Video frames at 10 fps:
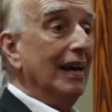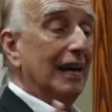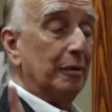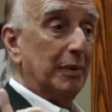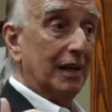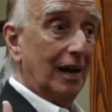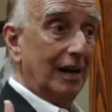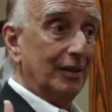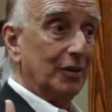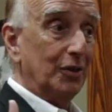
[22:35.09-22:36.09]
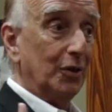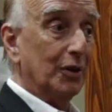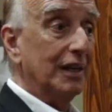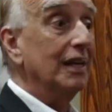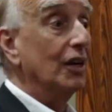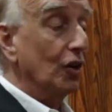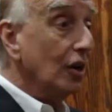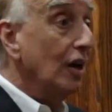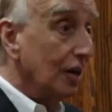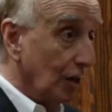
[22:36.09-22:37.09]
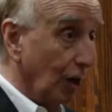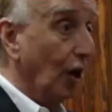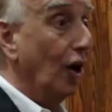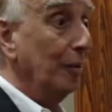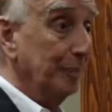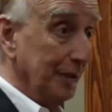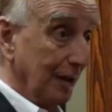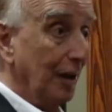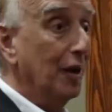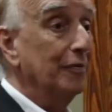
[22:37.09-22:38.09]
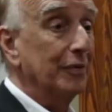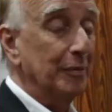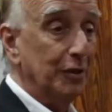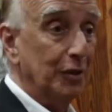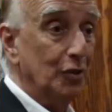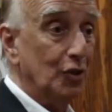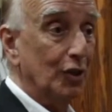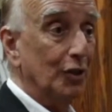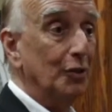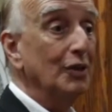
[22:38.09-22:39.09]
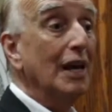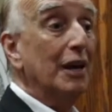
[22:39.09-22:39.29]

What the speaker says: And behind her you could hear clomp, clomp from the 2 shoes.